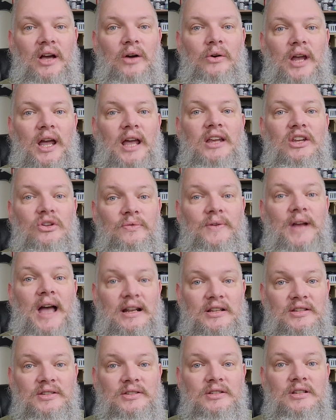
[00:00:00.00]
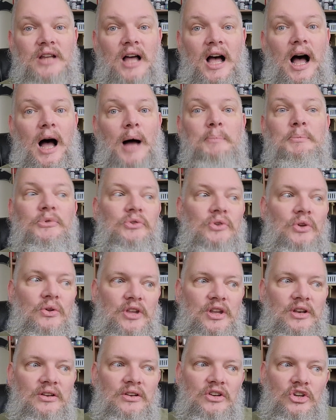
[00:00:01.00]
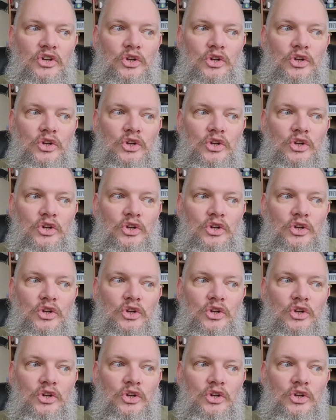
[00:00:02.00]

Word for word: okay, you've got to stop so that